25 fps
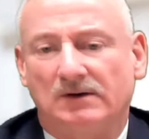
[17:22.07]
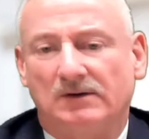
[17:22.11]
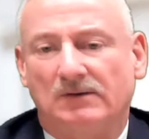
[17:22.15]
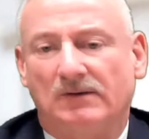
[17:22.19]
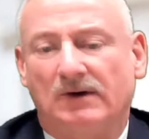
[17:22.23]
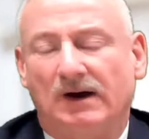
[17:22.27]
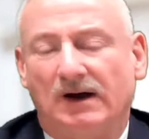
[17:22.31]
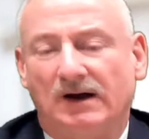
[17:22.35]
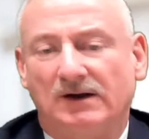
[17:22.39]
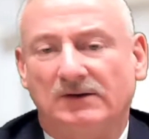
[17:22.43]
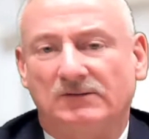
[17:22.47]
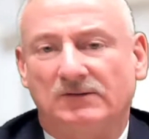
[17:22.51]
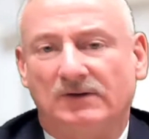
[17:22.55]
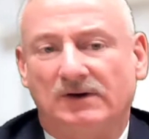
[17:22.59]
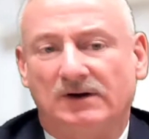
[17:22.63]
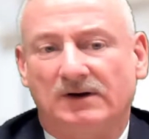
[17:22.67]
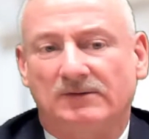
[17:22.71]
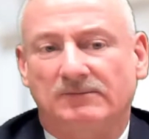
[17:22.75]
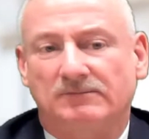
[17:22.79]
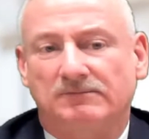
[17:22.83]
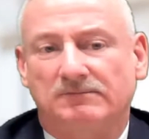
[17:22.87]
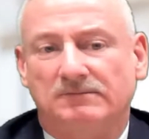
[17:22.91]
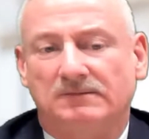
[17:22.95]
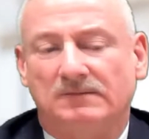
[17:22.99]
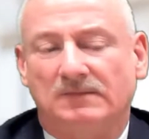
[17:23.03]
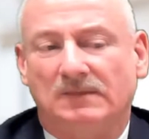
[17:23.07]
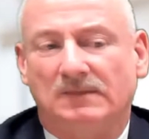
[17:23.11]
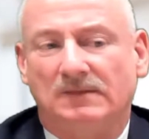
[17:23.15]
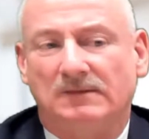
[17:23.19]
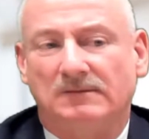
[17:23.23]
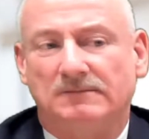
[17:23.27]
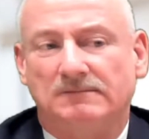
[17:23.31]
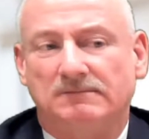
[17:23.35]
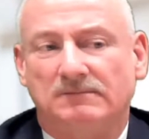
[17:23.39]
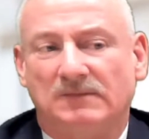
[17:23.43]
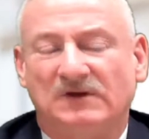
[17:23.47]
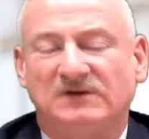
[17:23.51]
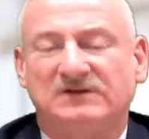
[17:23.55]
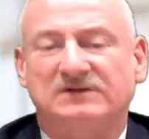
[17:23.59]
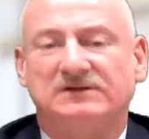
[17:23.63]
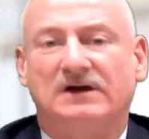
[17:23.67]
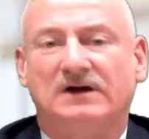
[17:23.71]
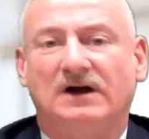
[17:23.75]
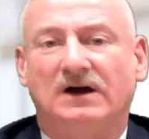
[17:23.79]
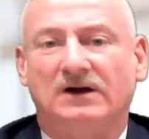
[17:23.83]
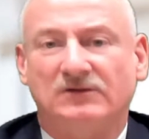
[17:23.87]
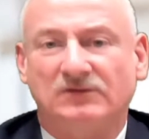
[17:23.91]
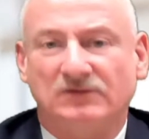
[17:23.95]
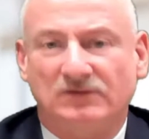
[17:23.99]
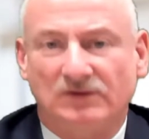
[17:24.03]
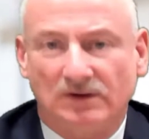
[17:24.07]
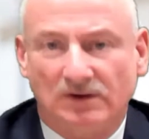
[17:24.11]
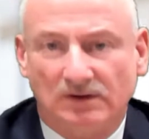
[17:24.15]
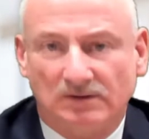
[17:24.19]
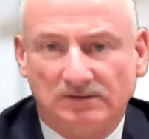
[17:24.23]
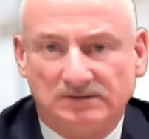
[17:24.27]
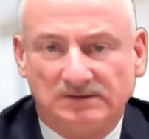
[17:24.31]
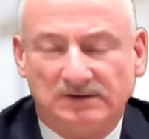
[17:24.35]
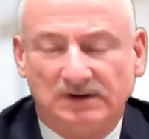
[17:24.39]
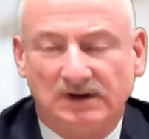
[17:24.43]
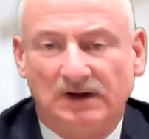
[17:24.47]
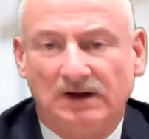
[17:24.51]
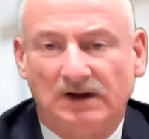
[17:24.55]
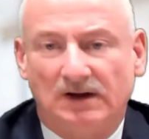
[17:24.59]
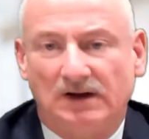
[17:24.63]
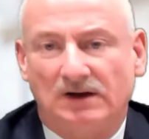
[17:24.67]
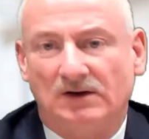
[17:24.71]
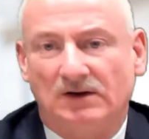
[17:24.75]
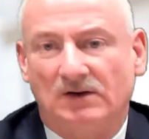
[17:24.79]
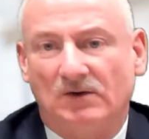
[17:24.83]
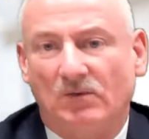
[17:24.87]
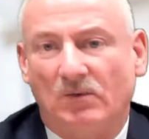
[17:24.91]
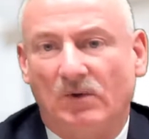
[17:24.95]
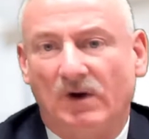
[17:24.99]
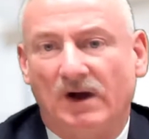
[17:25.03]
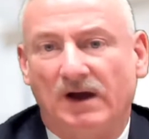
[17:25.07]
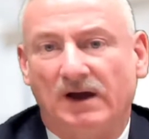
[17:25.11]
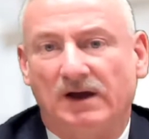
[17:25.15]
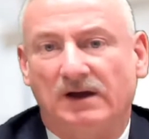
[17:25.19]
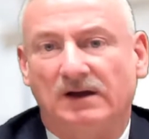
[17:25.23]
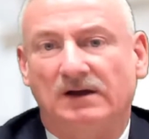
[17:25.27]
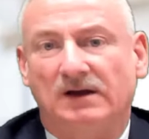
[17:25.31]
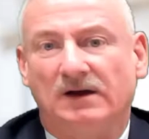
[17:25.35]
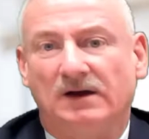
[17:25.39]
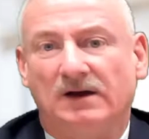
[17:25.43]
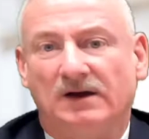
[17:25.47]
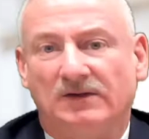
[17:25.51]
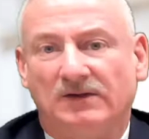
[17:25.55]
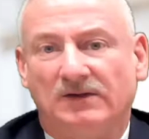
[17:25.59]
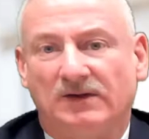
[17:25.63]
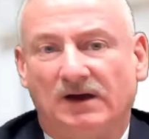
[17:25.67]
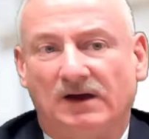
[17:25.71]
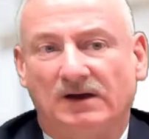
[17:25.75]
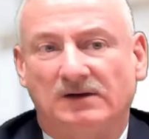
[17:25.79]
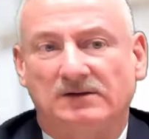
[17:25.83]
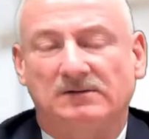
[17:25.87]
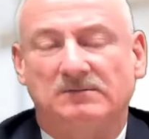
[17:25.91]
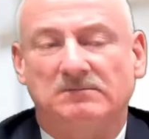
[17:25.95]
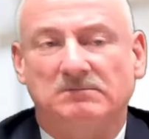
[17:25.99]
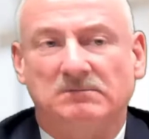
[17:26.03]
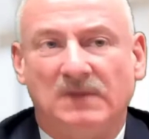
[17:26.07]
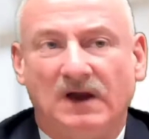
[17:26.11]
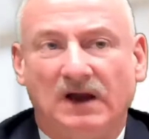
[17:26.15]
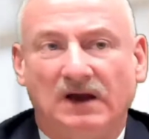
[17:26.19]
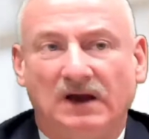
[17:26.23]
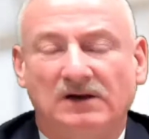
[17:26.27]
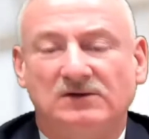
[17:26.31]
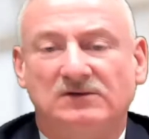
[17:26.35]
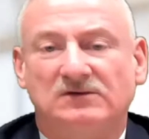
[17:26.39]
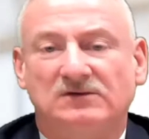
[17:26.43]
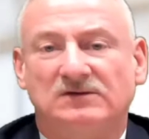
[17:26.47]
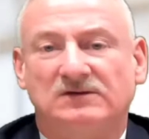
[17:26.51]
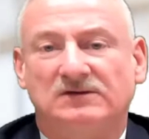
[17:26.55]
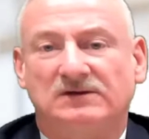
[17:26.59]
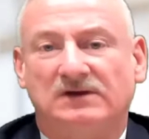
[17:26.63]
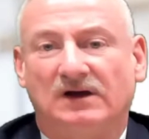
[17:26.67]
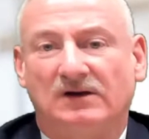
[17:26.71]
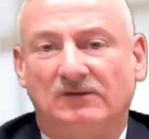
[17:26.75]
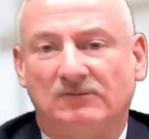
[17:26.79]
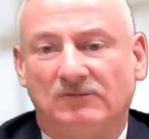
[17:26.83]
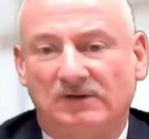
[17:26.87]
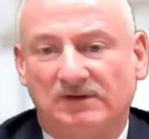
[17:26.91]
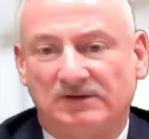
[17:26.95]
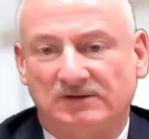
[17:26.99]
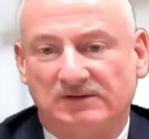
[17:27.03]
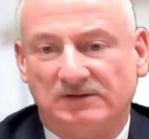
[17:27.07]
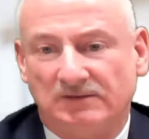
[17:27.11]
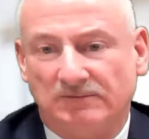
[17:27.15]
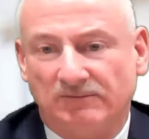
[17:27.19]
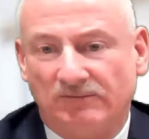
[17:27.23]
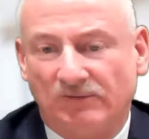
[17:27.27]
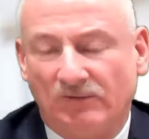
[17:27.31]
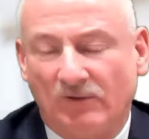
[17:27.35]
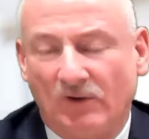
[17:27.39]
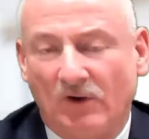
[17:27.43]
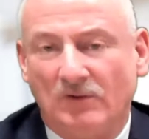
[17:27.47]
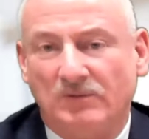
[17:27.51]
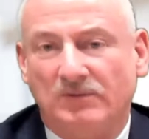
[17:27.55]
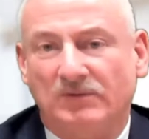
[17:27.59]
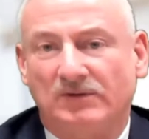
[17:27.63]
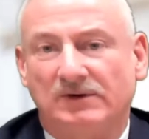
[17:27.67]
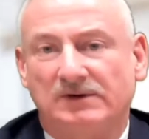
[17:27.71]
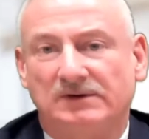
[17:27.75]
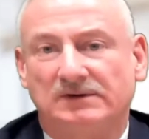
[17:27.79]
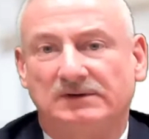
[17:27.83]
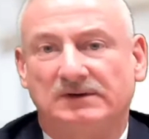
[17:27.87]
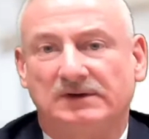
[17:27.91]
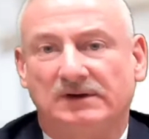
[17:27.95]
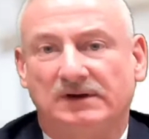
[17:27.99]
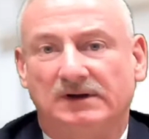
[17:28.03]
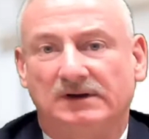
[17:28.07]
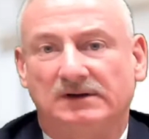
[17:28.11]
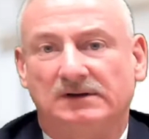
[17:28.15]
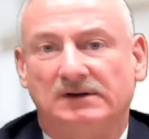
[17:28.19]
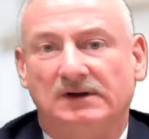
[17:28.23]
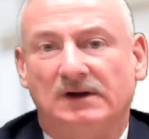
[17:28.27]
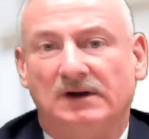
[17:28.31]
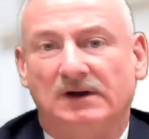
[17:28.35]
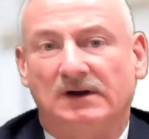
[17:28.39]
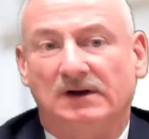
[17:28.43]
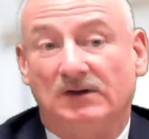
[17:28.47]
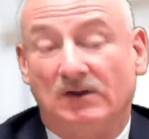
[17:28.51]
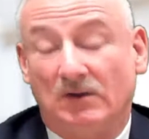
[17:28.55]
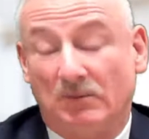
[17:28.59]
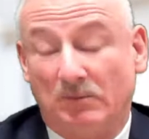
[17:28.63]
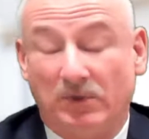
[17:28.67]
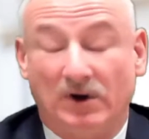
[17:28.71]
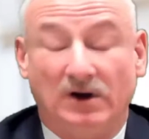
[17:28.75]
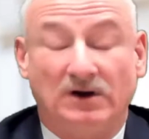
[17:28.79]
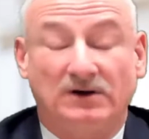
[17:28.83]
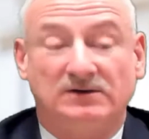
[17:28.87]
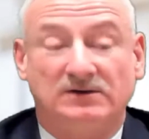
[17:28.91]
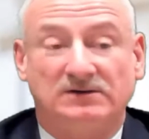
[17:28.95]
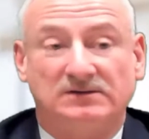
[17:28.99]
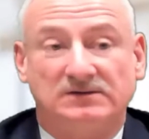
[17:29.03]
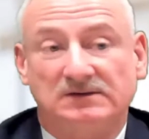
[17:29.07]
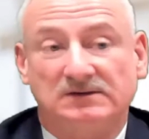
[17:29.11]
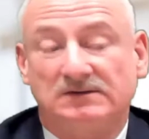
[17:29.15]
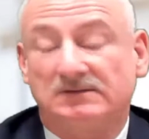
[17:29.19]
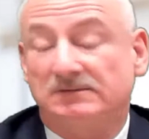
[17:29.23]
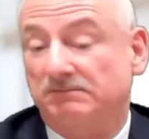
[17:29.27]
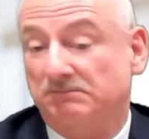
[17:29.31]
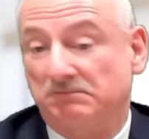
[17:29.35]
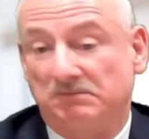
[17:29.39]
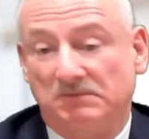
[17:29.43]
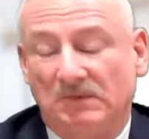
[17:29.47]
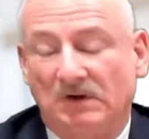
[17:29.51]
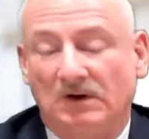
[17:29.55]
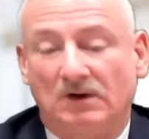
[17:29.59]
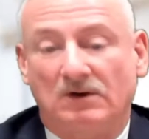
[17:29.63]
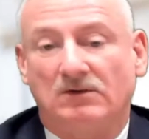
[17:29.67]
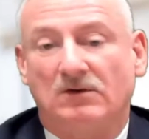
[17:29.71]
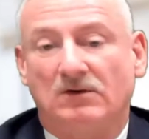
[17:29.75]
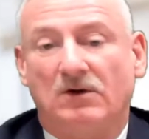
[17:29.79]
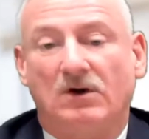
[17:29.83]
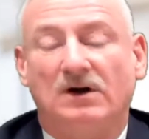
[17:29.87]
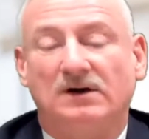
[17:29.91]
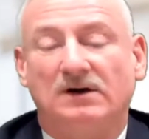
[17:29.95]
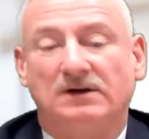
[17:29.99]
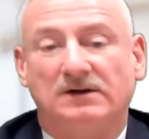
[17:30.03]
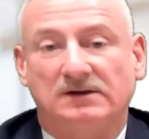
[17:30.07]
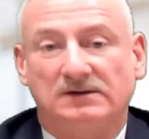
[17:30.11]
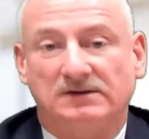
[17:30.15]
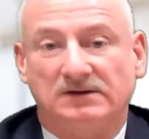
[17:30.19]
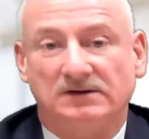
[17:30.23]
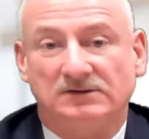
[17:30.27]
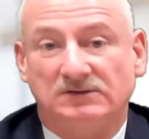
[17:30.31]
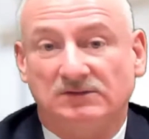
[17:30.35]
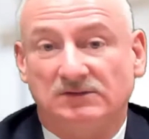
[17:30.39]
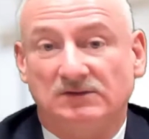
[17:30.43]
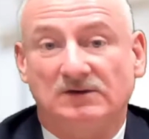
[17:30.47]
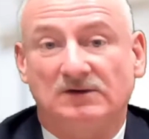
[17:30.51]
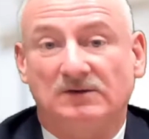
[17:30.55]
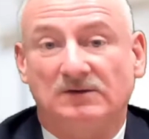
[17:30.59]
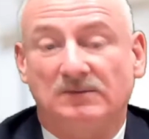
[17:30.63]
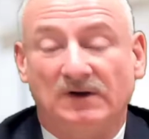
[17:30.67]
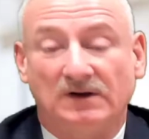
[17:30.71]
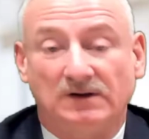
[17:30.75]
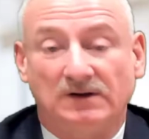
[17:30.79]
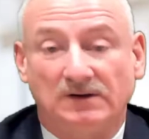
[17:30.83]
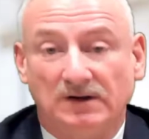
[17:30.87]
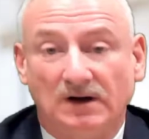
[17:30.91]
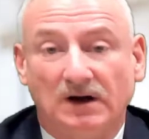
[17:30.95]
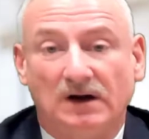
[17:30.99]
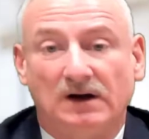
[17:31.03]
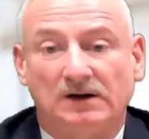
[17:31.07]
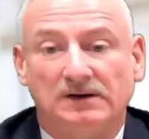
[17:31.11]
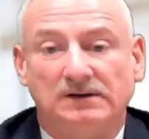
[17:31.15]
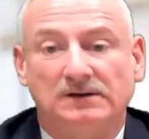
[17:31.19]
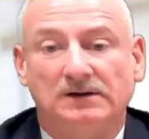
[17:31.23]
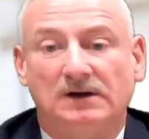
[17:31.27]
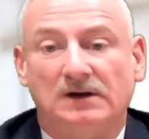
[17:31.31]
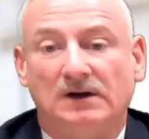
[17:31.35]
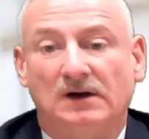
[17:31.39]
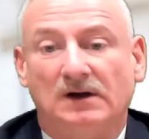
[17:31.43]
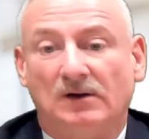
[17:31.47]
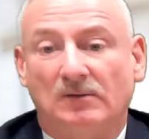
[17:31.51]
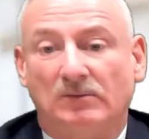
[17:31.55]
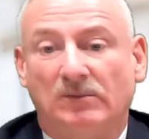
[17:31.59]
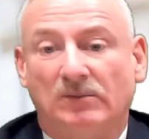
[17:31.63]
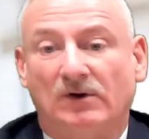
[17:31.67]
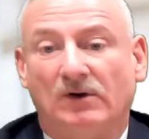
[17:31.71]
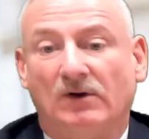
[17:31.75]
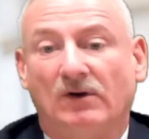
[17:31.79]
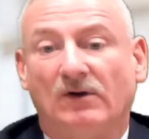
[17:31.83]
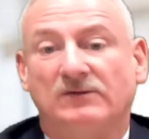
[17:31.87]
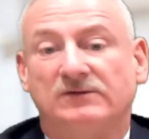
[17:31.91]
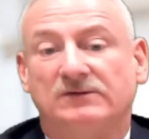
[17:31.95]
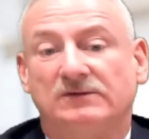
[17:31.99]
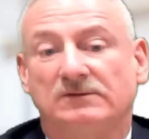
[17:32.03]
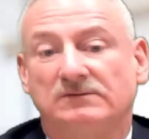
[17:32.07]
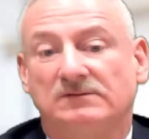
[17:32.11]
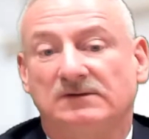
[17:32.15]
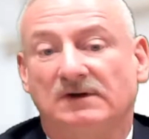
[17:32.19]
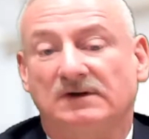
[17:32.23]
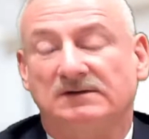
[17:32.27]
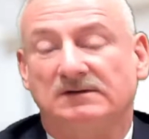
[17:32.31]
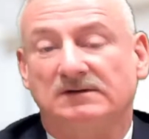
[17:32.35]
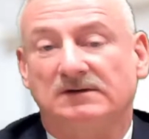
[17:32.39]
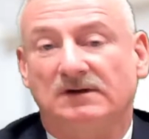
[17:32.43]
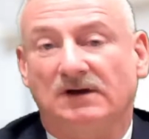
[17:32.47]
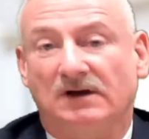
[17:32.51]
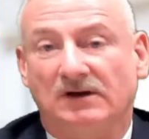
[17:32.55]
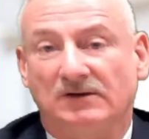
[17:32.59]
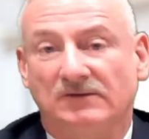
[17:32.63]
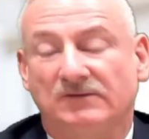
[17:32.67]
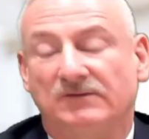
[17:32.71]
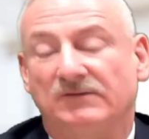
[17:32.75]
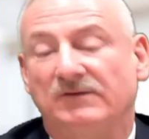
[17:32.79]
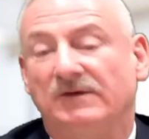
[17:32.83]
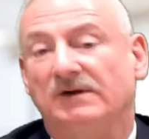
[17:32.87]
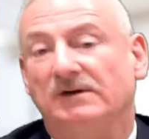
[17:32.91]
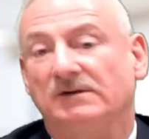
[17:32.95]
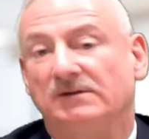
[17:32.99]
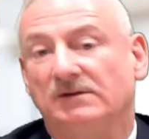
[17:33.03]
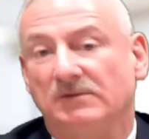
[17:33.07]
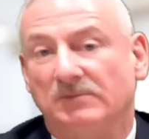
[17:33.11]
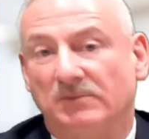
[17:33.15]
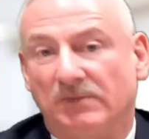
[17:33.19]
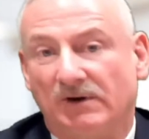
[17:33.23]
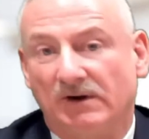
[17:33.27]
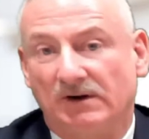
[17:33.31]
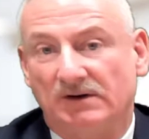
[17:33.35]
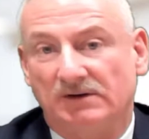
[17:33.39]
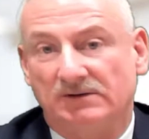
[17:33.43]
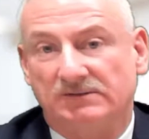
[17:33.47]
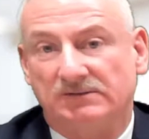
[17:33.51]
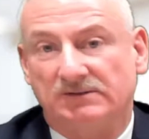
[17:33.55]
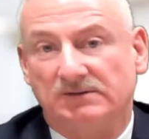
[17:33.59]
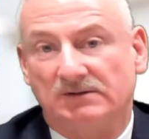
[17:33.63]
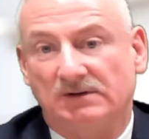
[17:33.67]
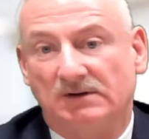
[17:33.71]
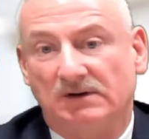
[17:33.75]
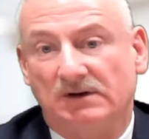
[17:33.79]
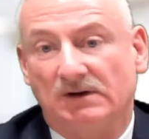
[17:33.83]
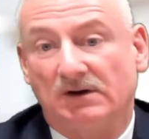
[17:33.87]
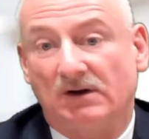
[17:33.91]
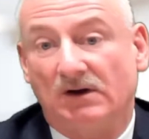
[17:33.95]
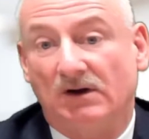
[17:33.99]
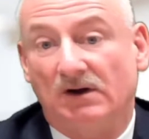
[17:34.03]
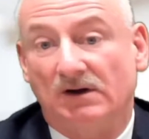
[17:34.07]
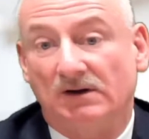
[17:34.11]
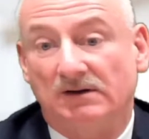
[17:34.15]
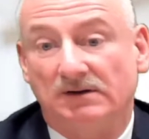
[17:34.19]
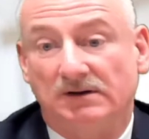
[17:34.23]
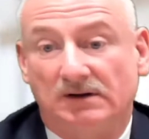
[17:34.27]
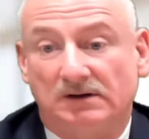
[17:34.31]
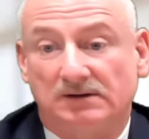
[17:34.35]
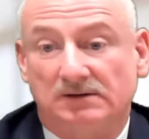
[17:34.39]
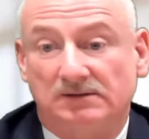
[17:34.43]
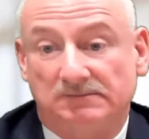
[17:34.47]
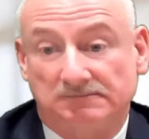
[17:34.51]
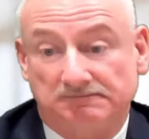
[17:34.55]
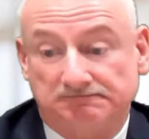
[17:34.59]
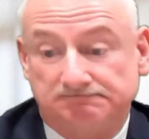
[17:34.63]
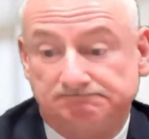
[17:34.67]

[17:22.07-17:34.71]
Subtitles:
I try to massage those in a way that manages that risk appropriately, that punishes, conduct that shouldn't have been done, but also doesn't unfairly punish conduct.